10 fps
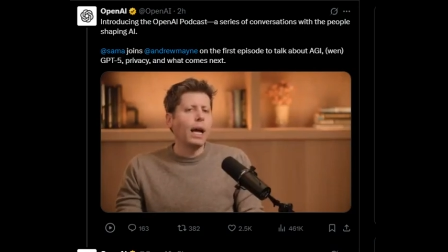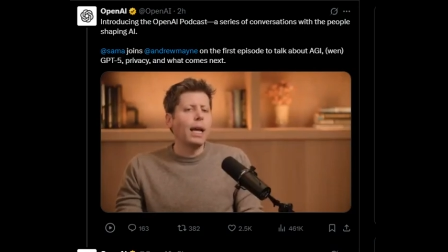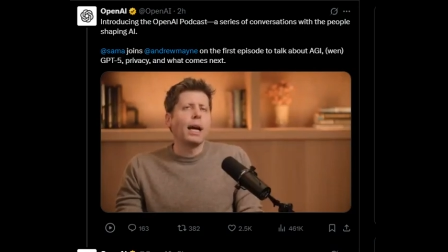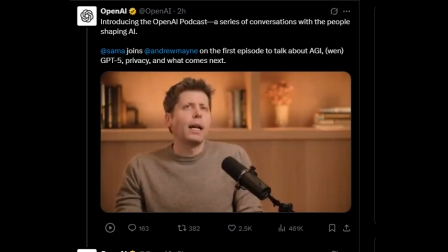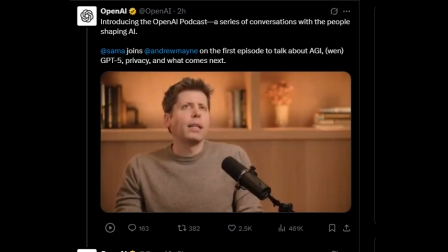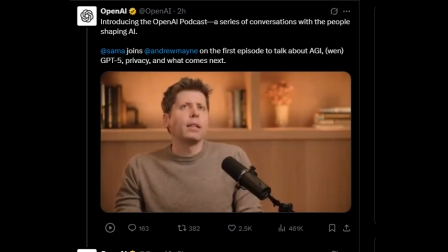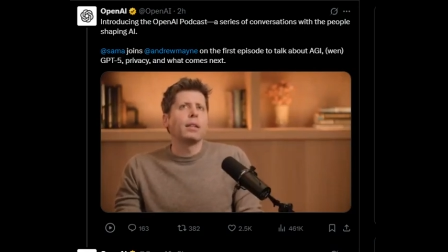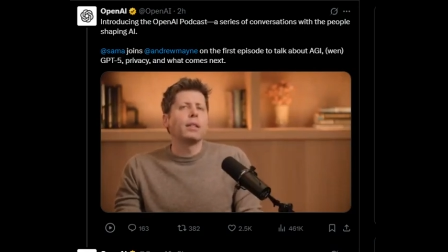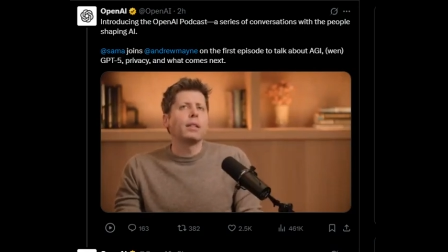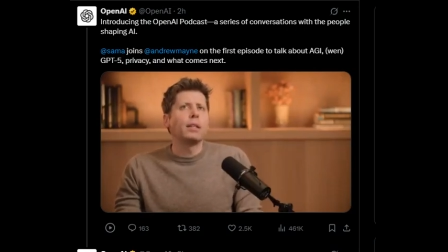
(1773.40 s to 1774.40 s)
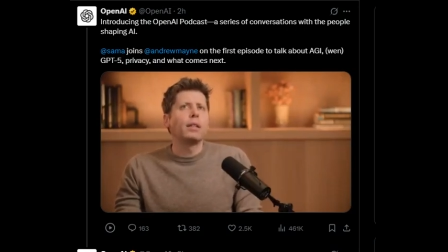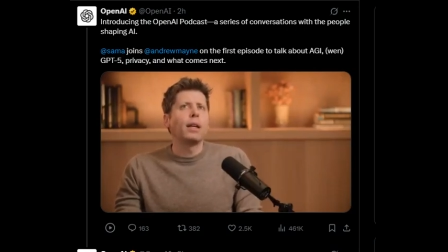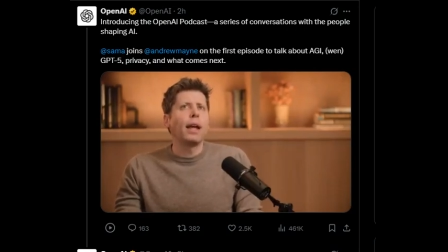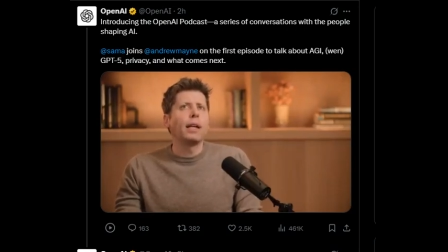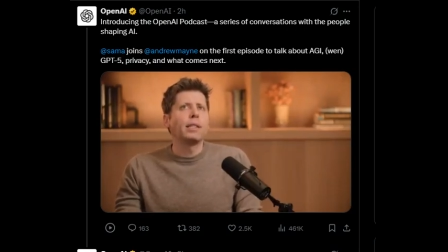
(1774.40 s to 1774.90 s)

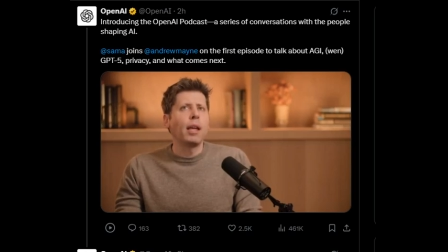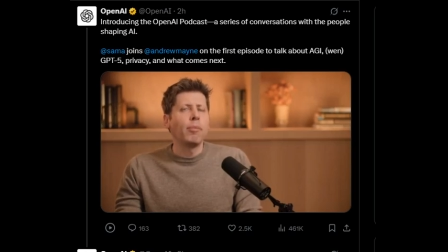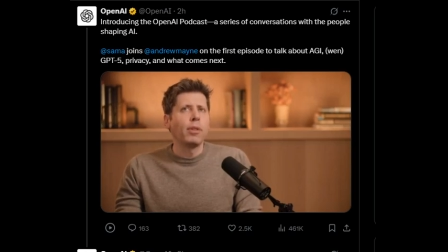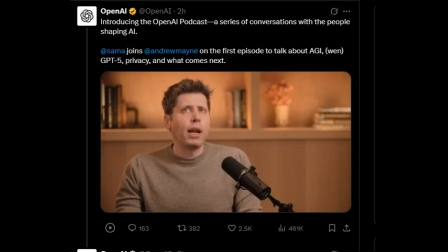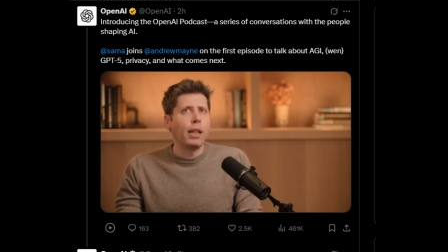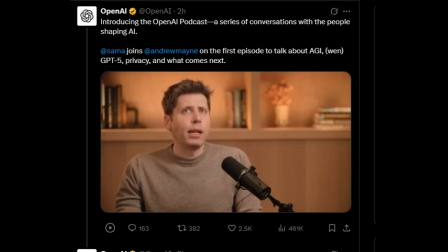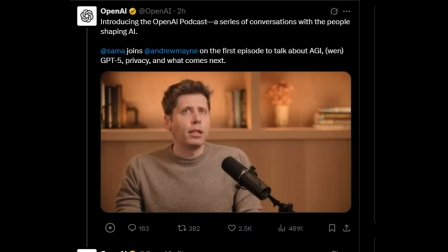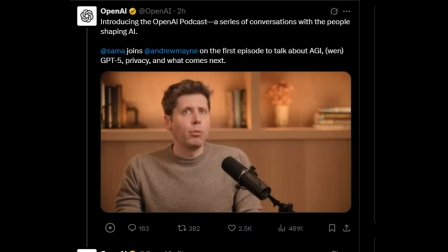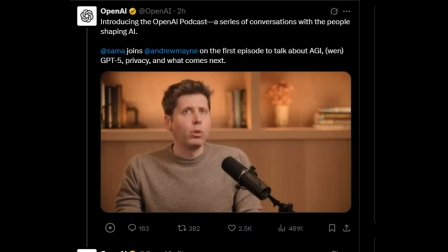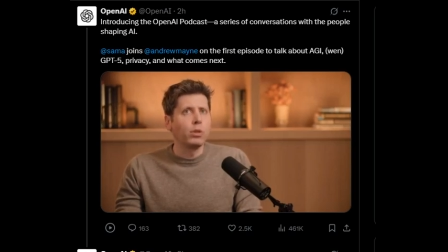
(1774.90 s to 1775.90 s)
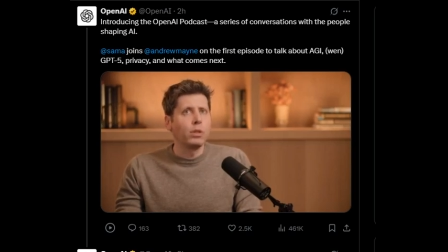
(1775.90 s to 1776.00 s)
the example that I like the